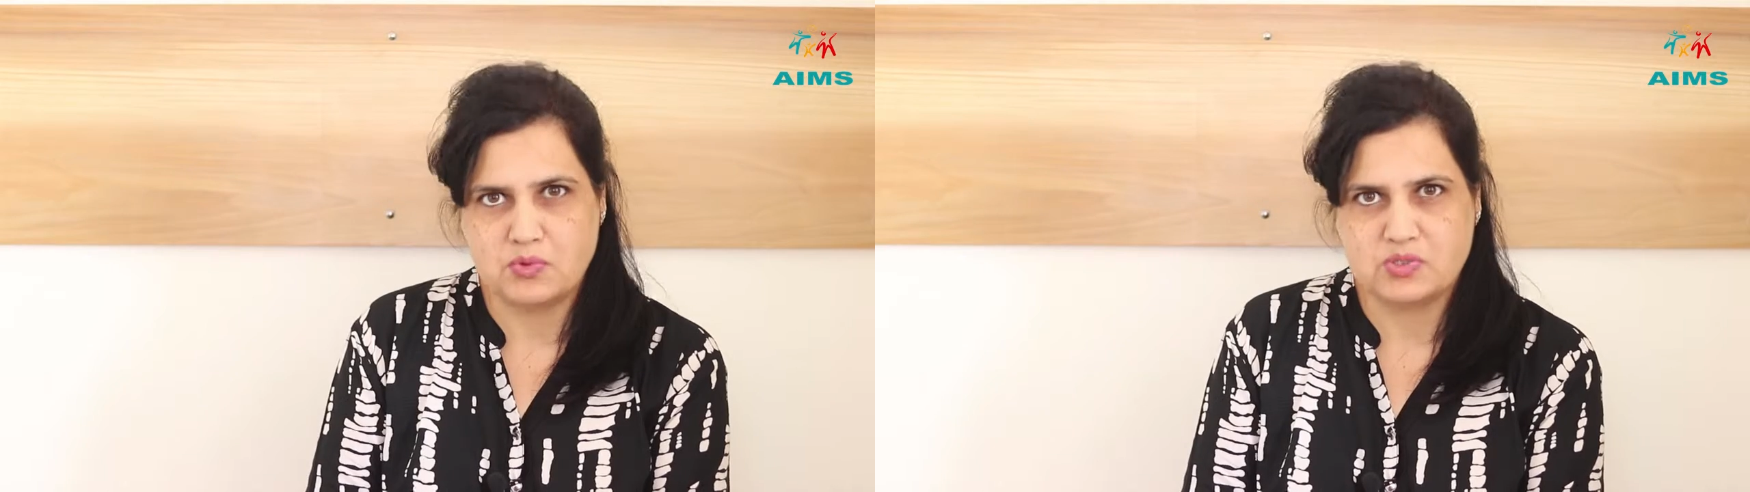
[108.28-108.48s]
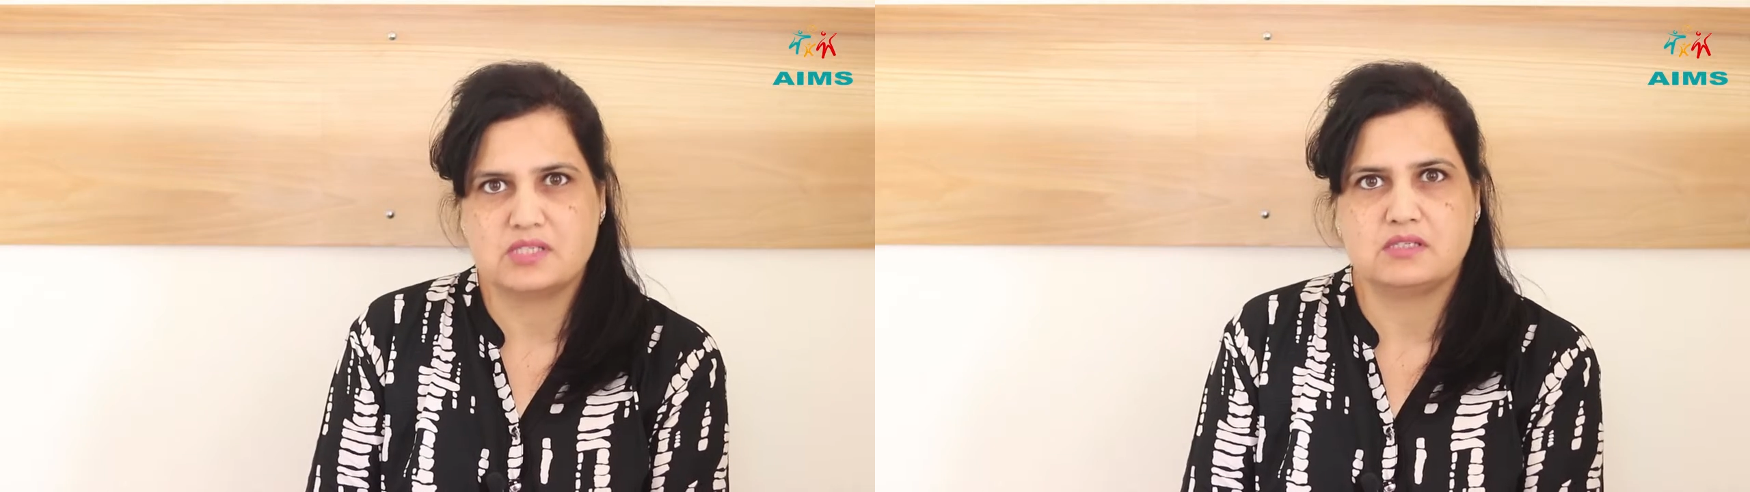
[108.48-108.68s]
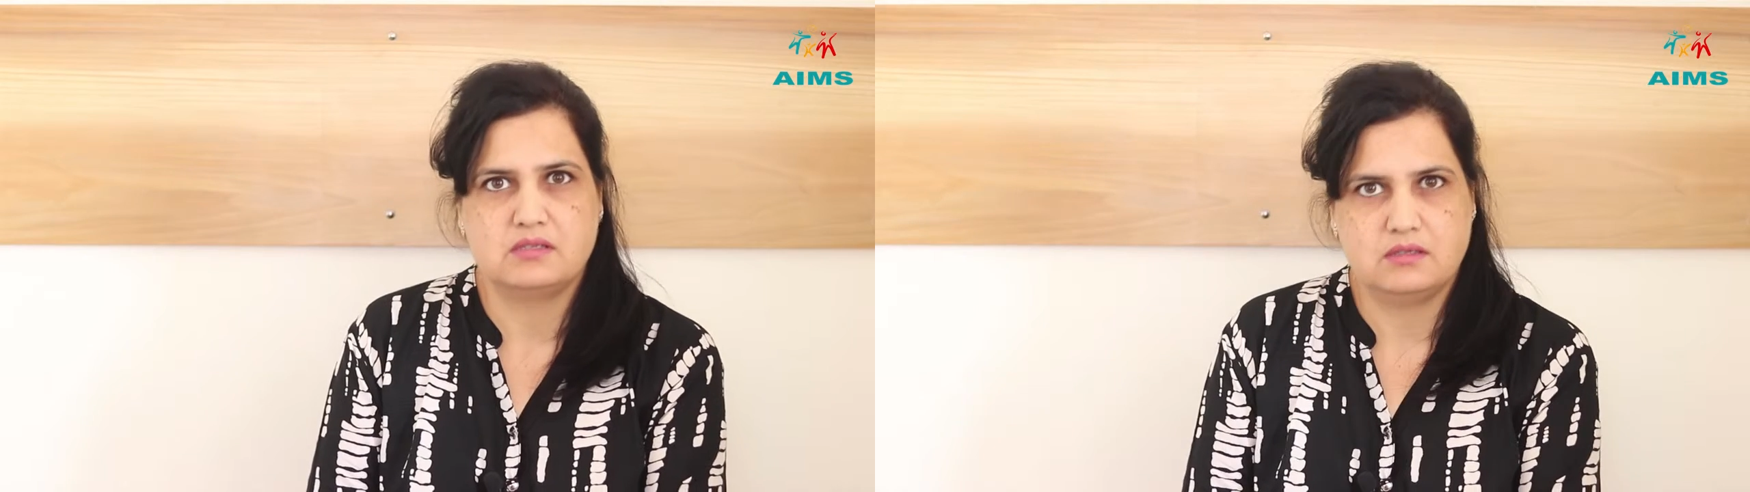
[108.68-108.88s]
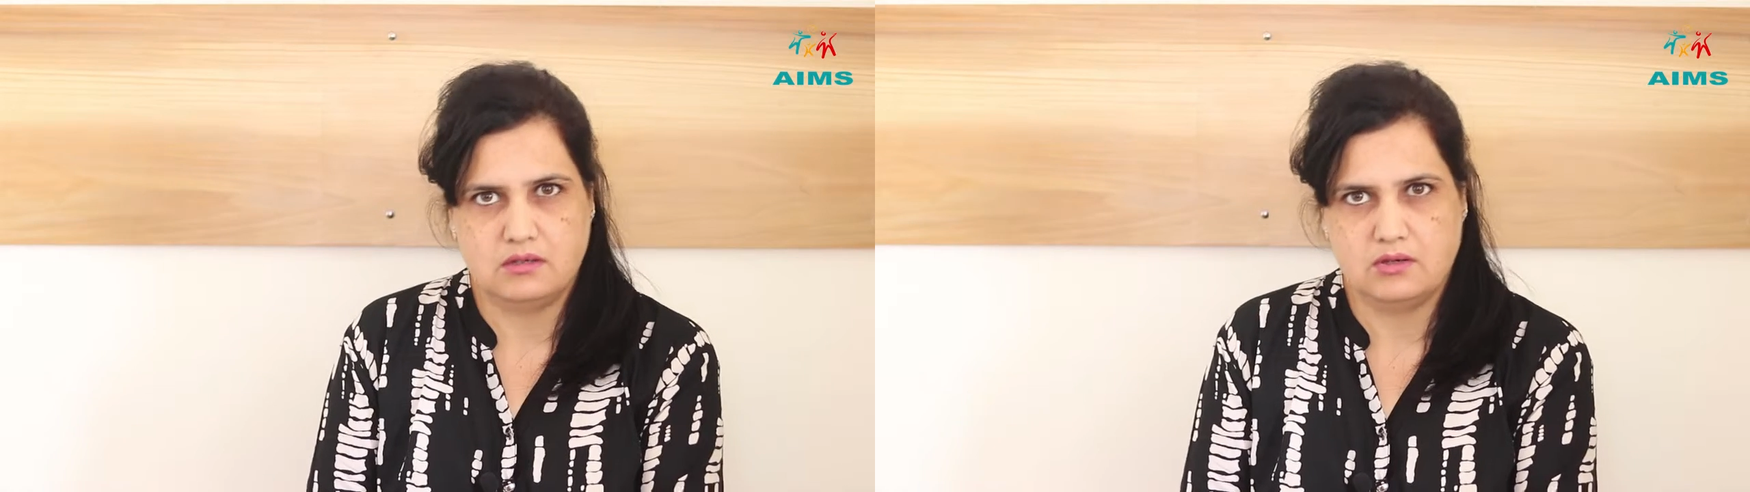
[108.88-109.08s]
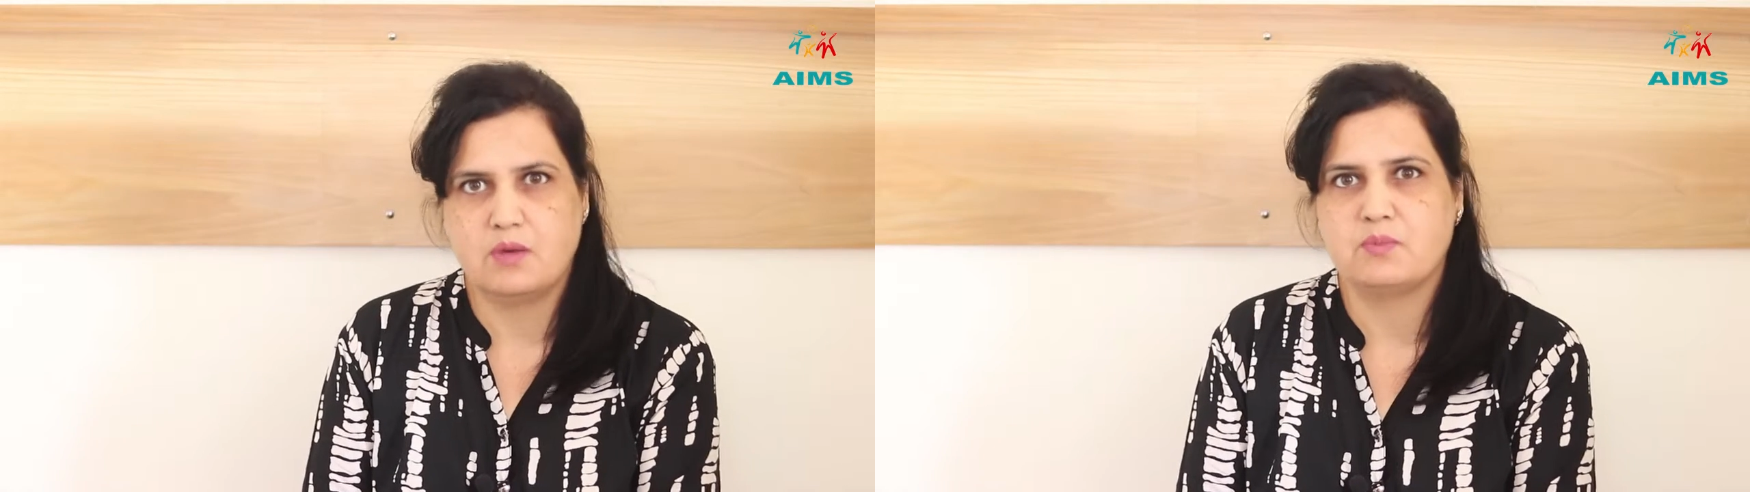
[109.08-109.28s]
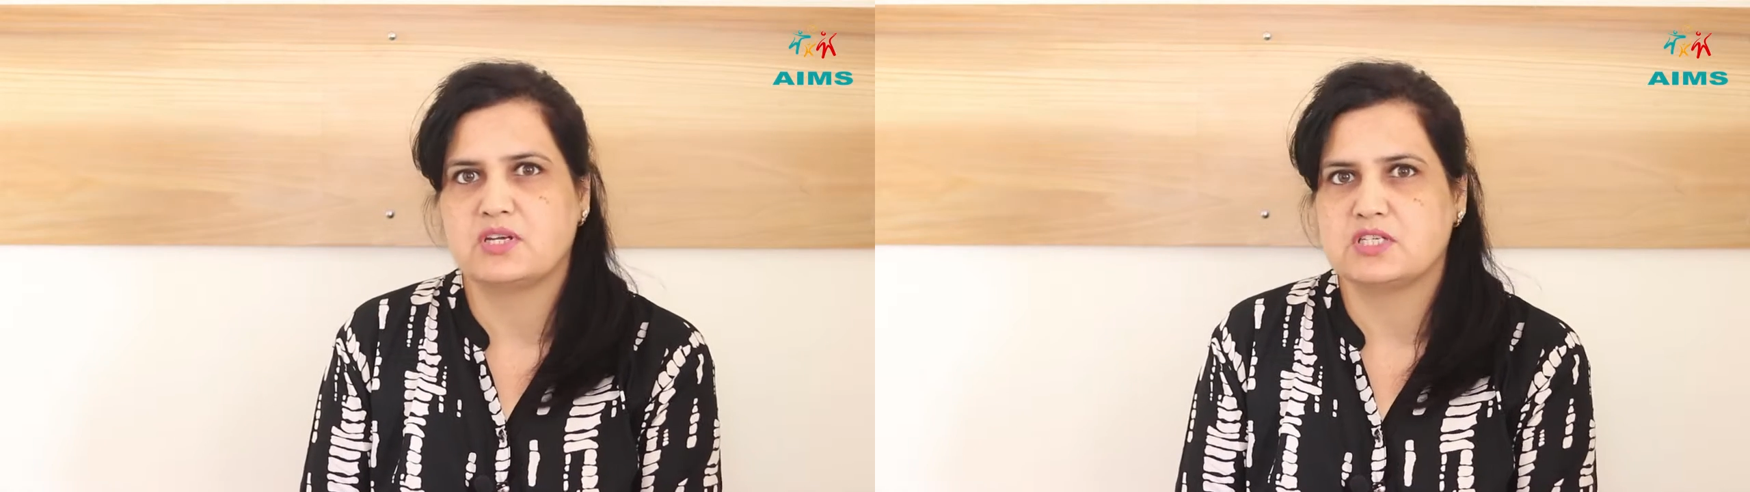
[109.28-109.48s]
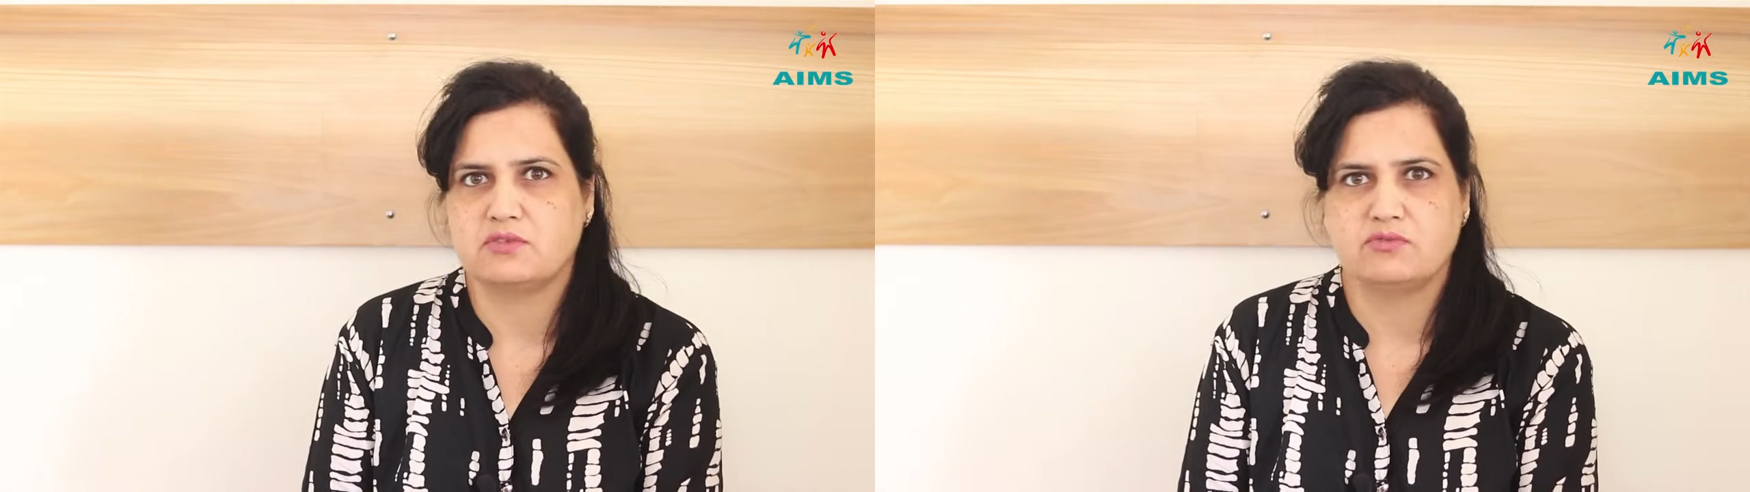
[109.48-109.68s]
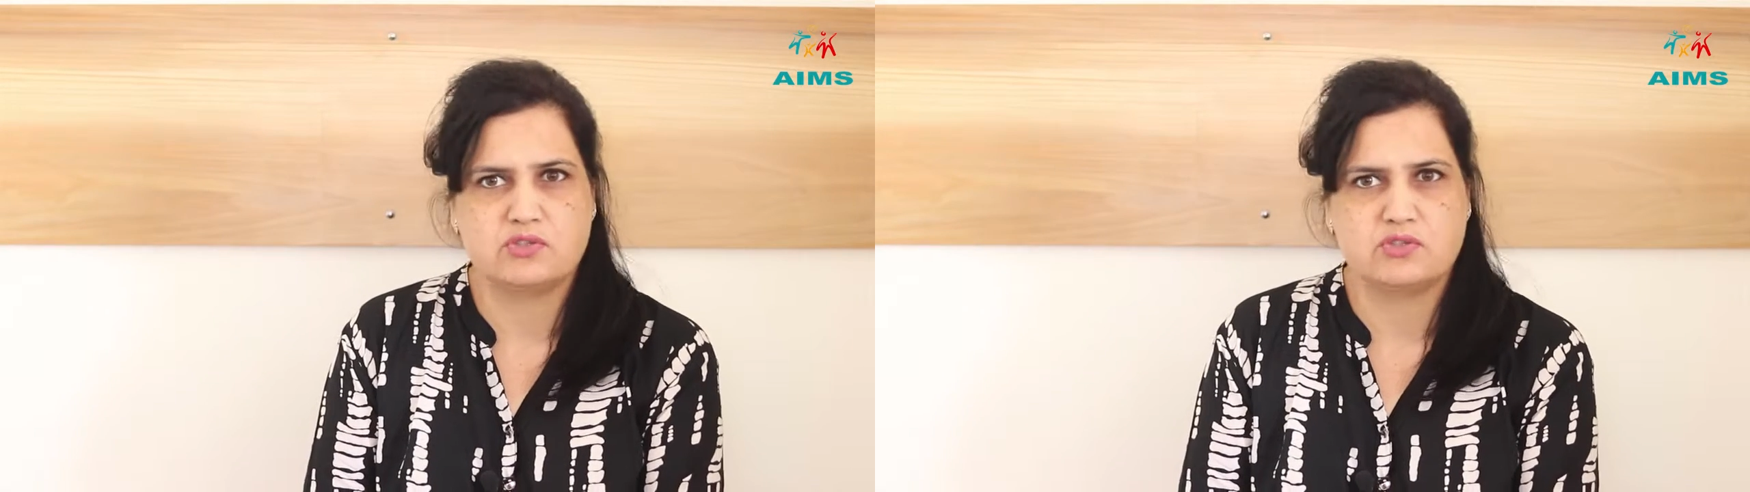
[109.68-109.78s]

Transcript: post-operation,